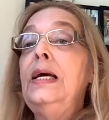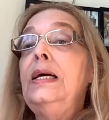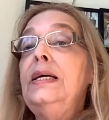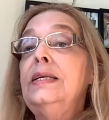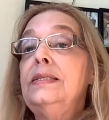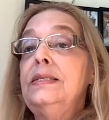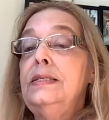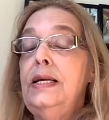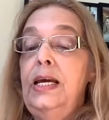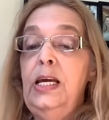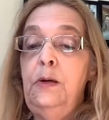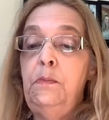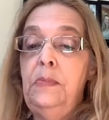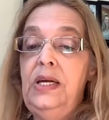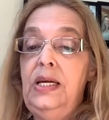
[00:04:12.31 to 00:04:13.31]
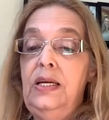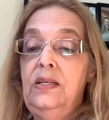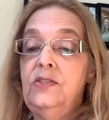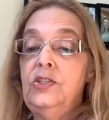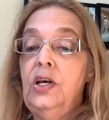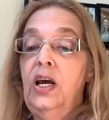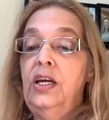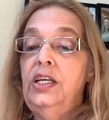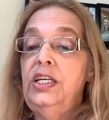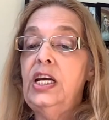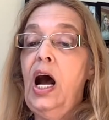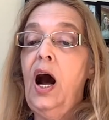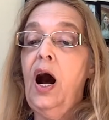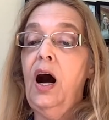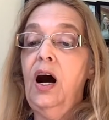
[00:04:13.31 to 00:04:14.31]
His name means
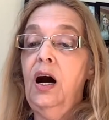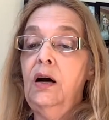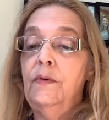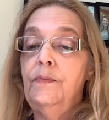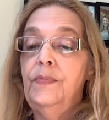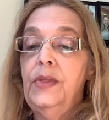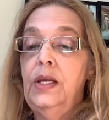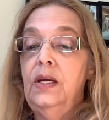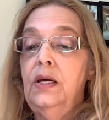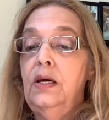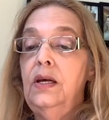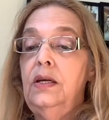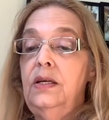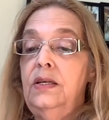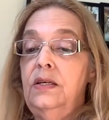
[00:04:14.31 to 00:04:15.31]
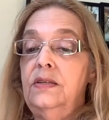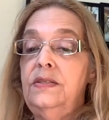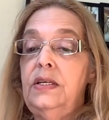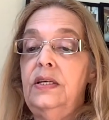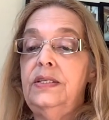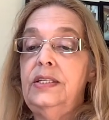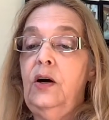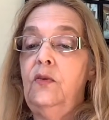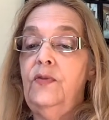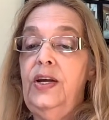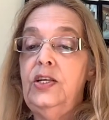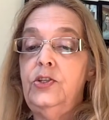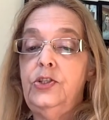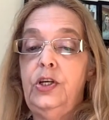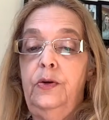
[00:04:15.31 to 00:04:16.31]
Yah is
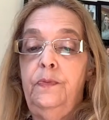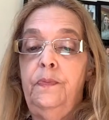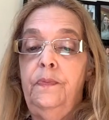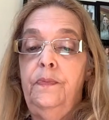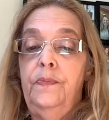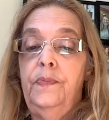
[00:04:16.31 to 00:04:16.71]
salvation.